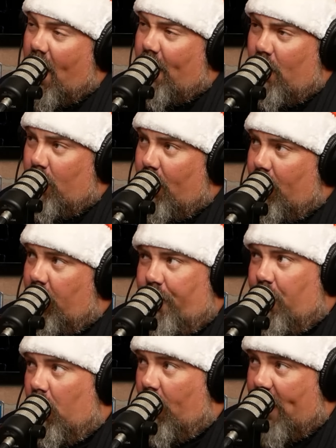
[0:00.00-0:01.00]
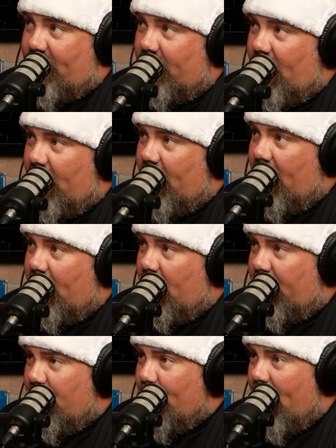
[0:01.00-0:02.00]
I don't remember who you were racing that night.
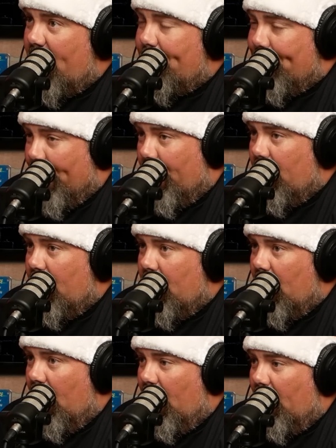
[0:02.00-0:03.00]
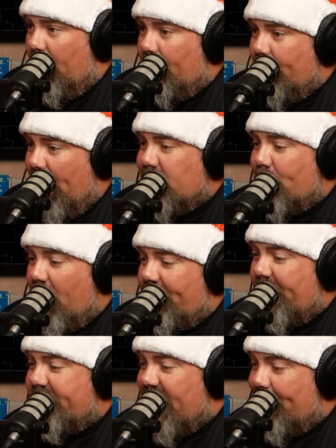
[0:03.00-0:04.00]
You might, but that was a perfect
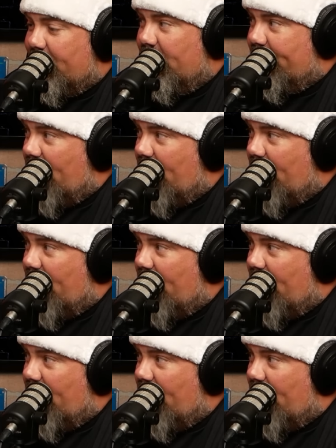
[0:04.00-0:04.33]
example of